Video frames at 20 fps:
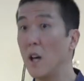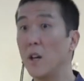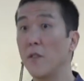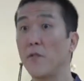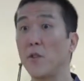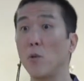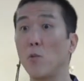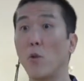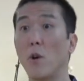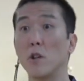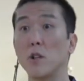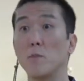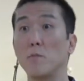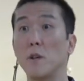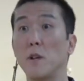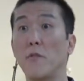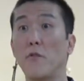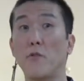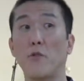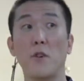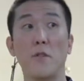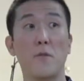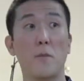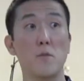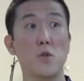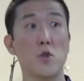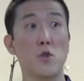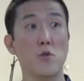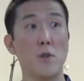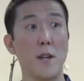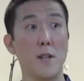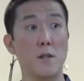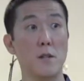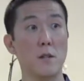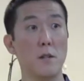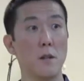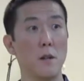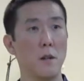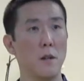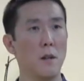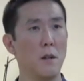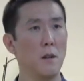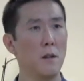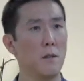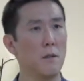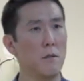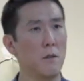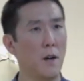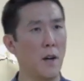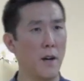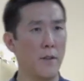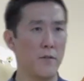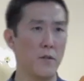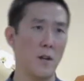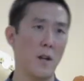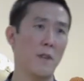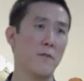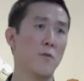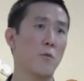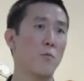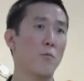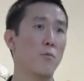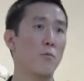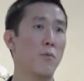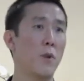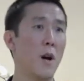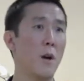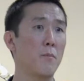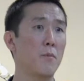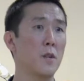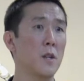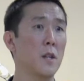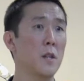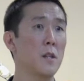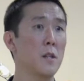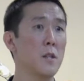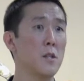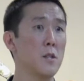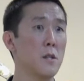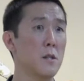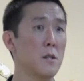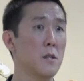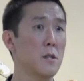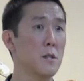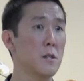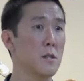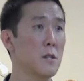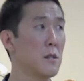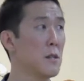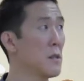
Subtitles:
If you want to be free from stress, you have to have proper conditions.